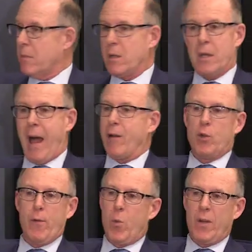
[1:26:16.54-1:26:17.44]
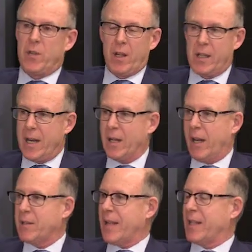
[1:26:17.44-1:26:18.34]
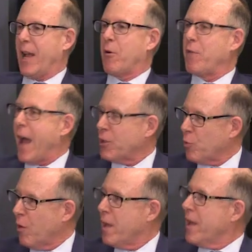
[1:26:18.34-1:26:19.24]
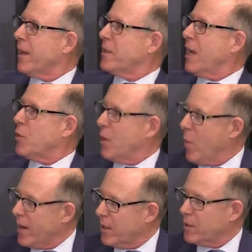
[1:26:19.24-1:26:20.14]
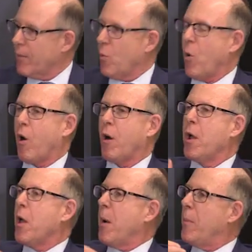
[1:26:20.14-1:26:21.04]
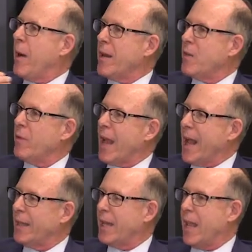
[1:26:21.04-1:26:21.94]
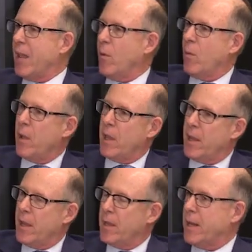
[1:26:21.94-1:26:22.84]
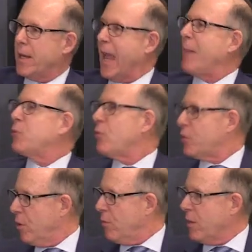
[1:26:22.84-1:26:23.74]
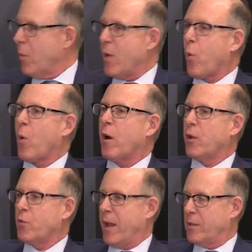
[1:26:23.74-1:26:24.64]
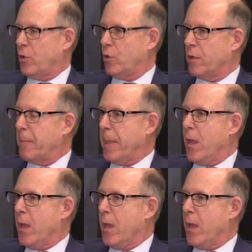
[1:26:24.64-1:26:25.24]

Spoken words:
He said, I don't know if it would have succeeded, because that's a counterfactual, because the country went into civil war. But in reality, it came too soon, that we were in a transition.